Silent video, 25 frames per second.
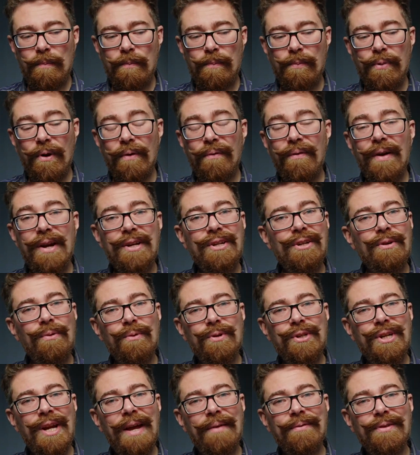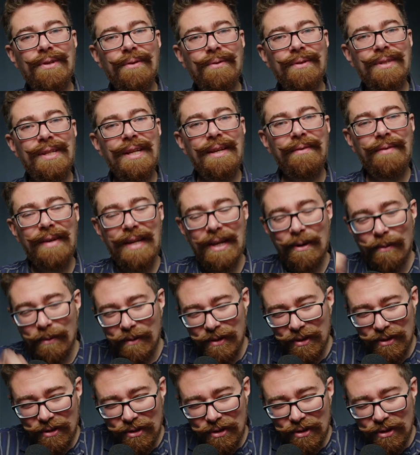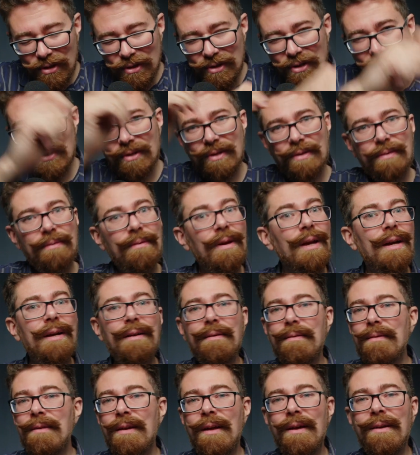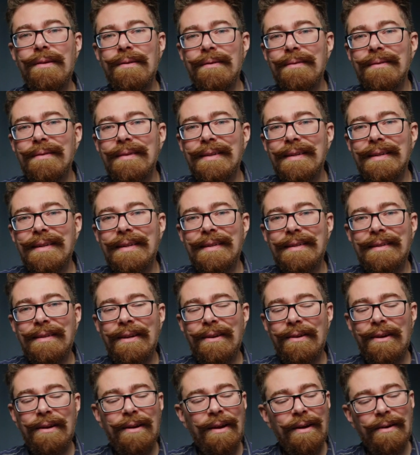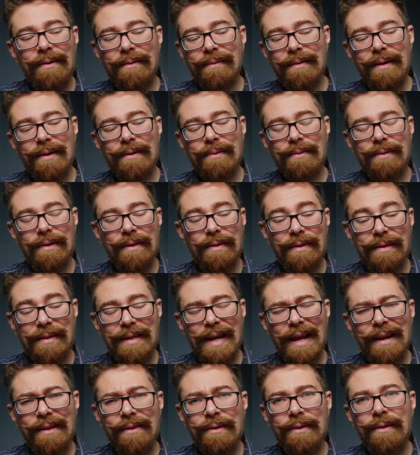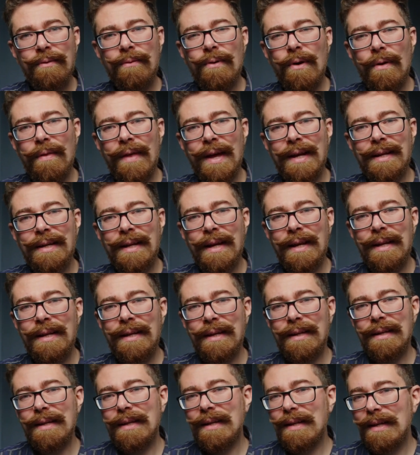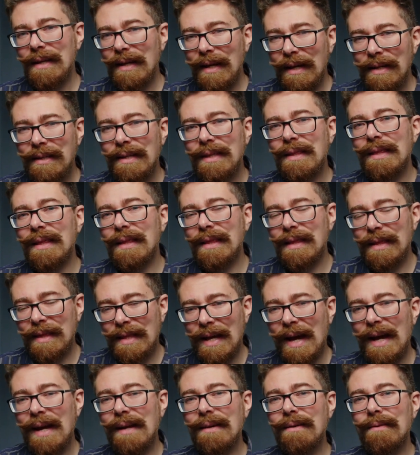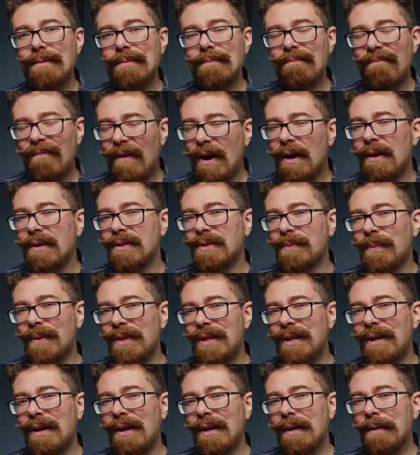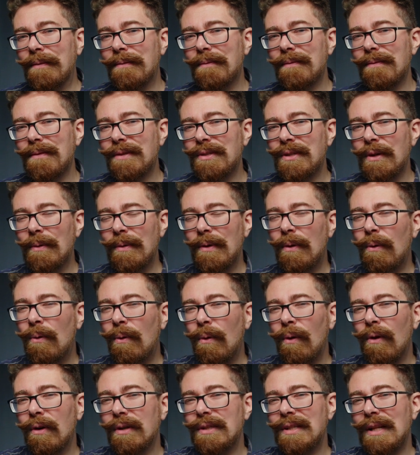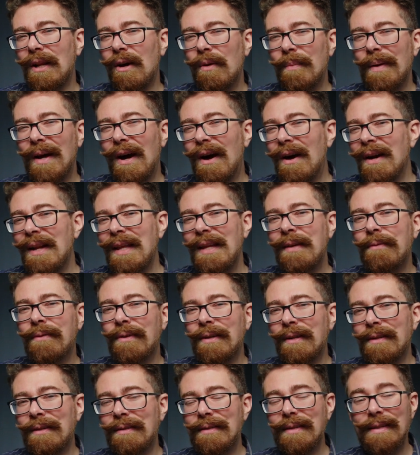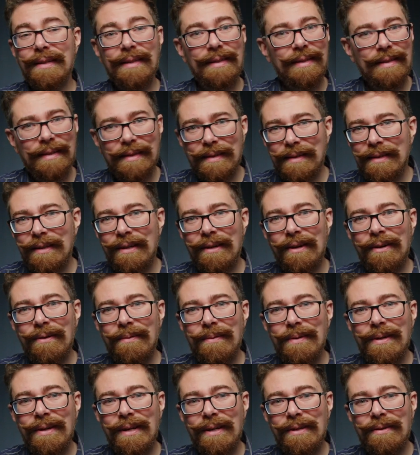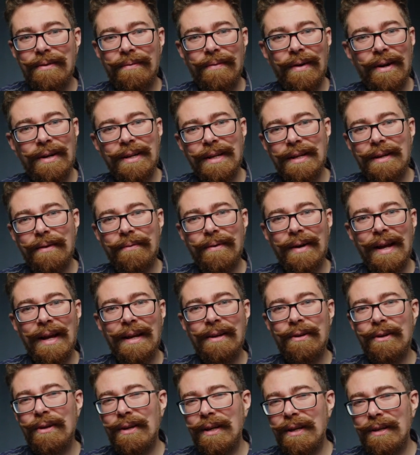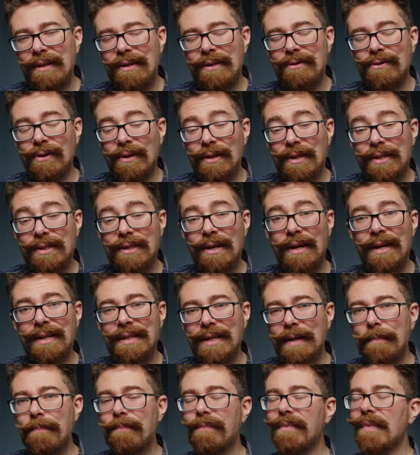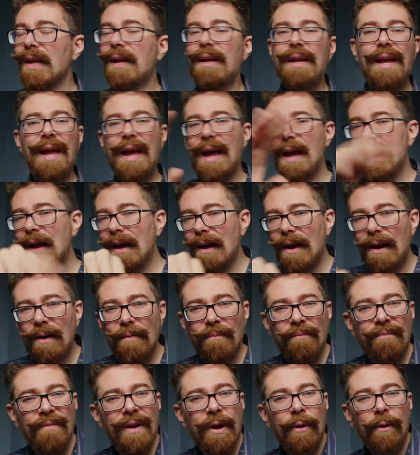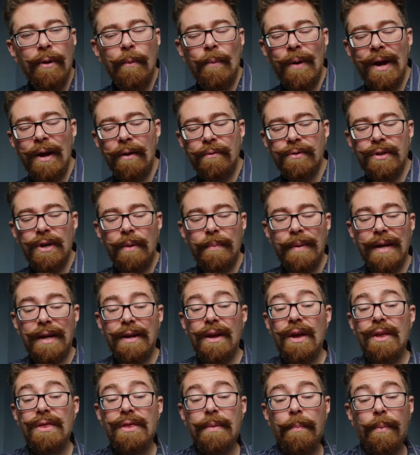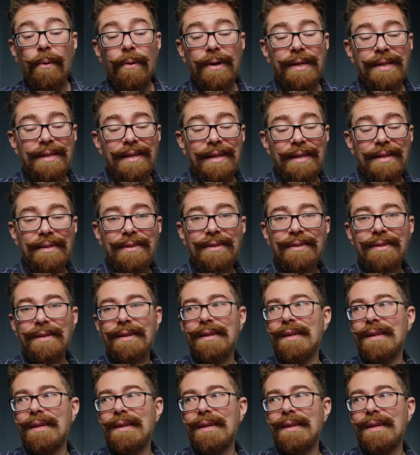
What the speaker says: professional chefs on TV who are no. The talent that you've got that day isn't that fast with a knife, so it all looks a little bit uneven, and you need to find a different angle. You need to try and disguise it. Veering way off topic. The point is,